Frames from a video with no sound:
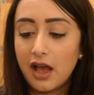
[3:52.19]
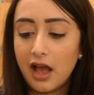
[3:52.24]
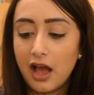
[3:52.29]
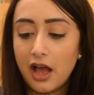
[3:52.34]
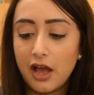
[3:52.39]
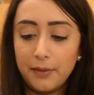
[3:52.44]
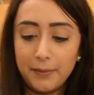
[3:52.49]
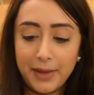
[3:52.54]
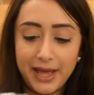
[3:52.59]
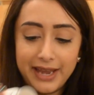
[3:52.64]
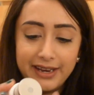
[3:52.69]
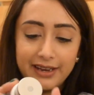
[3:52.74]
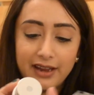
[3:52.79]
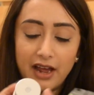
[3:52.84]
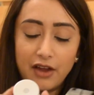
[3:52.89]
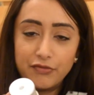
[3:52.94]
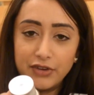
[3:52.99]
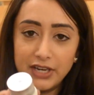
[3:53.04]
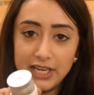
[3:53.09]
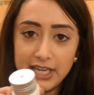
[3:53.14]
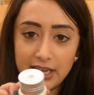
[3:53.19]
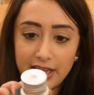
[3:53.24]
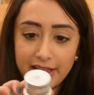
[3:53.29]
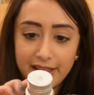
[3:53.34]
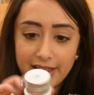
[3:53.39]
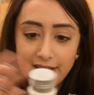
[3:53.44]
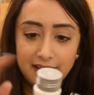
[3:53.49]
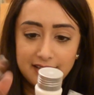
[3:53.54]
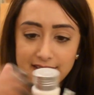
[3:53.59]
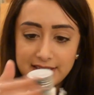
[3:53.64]
and I really
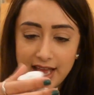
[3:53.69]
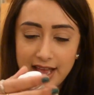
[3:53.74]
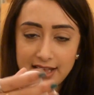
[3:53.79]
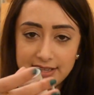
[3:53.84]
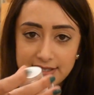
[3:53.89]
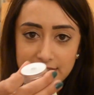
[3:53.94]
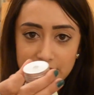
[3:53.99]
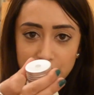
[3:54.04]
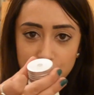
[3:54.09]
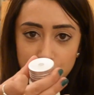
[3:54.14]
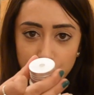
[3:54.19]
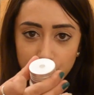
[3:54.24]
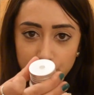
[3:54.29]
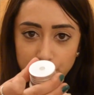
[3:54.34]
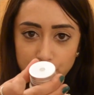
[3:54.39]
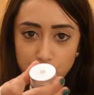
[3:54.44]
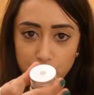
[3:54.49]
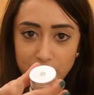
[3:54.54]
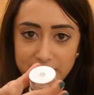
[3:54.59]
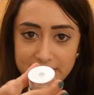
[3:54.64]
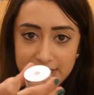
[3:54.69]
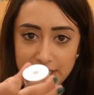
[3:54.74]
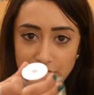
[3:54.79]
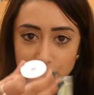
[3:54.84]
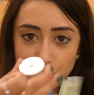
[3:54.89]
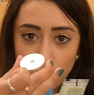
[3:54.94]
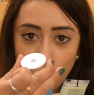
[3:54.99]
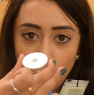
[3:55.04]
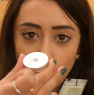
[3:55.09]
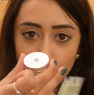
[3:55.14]
like it because it has this sort of twisty
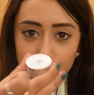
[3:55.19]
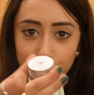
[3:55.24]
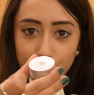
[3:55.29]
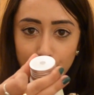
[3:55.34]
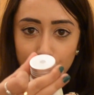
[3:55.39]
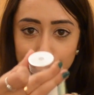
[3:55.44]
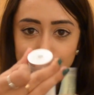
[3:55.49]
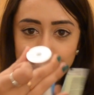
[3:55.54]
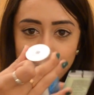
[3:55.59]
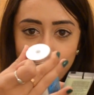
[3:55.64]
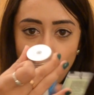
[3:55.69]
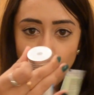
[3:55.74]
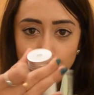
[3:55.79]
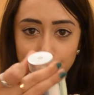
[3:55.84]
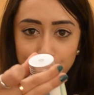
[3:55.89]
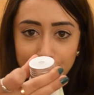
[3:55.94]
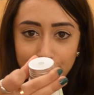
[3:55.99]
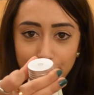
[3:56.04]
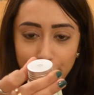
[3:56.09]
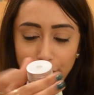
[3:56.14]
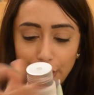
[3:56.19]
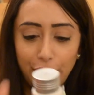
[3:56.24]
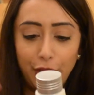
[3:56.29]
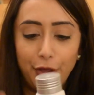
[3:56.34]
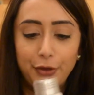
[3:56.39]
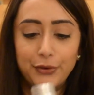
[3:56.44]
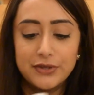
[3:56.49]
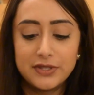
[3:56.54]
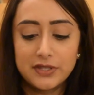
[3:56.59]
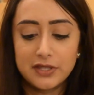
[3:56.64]
top to open and
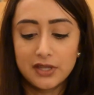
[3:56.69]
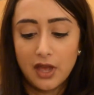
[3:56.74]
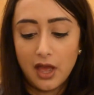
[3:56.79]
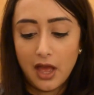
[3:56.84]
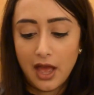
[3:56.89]
close.